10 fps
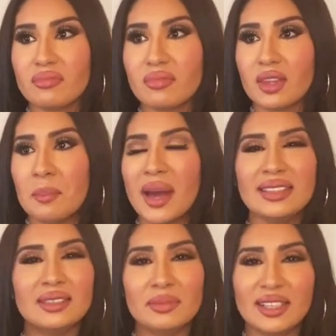buy
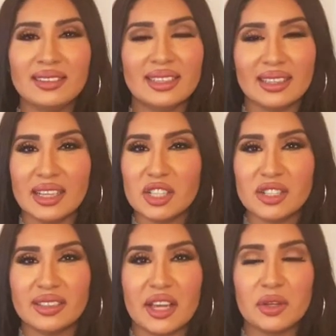something
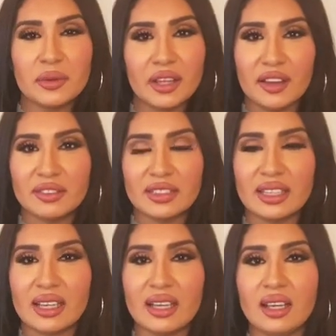delicious that you love to
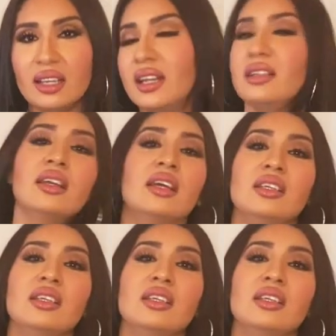eat and